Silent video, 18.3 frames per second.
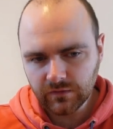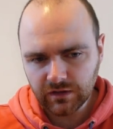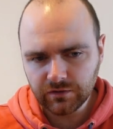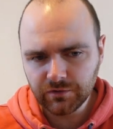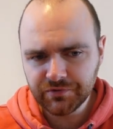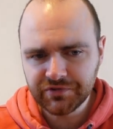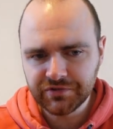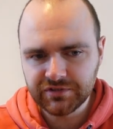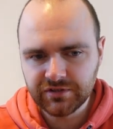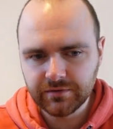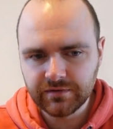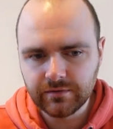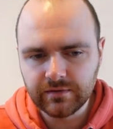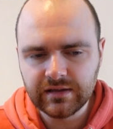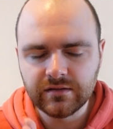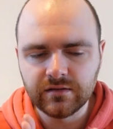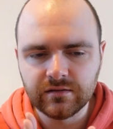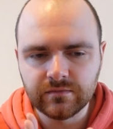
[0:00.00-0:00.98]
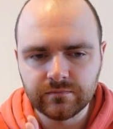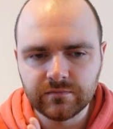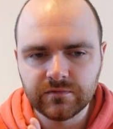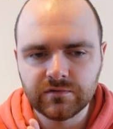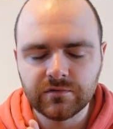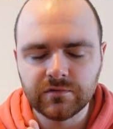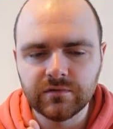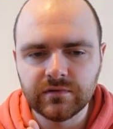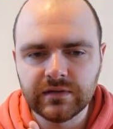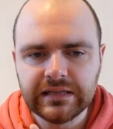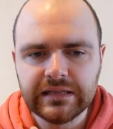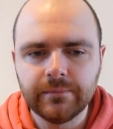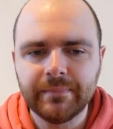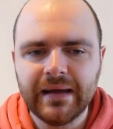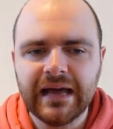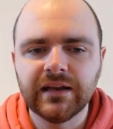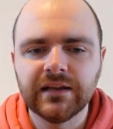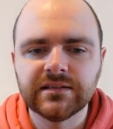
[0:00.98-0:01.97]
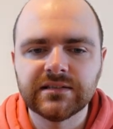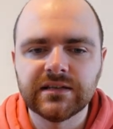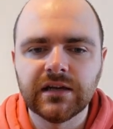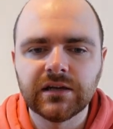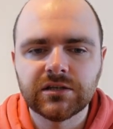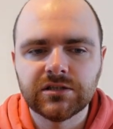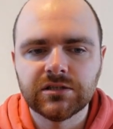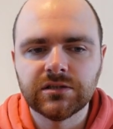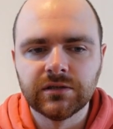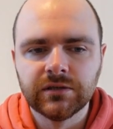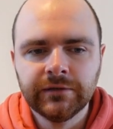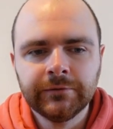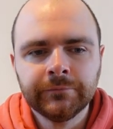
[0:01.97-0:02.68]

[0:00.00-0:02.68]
Also too, in the palate section,